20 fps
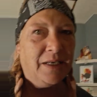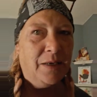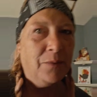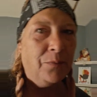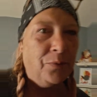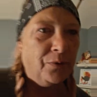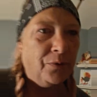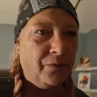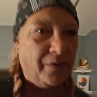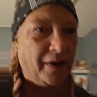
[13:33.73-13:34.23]

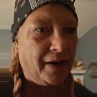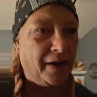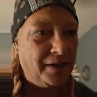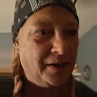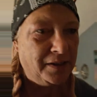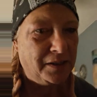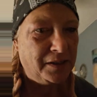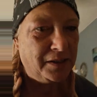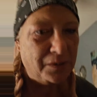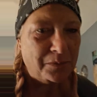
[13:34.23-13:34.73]

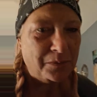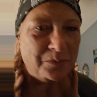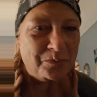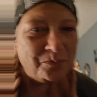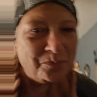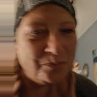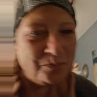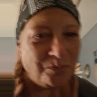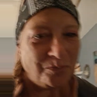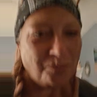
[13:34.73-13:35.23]
improvise
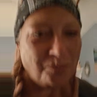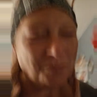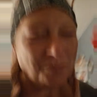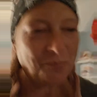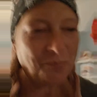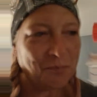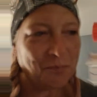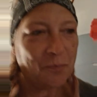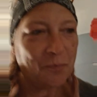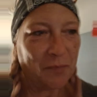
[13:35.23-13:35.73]

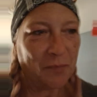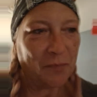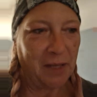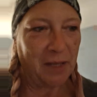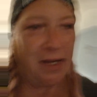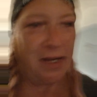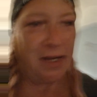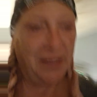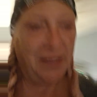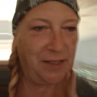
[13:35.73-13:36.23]

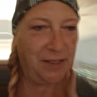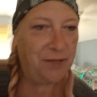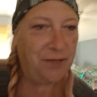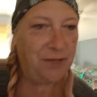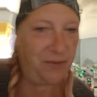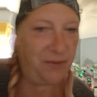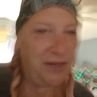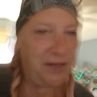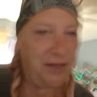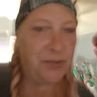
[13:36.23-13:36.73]
and
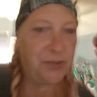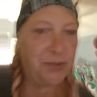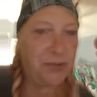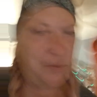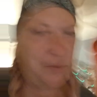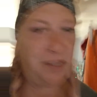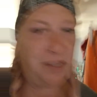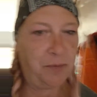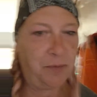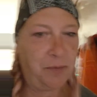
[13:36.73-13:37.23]
invent a
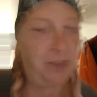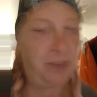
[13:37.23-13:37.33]
recipe.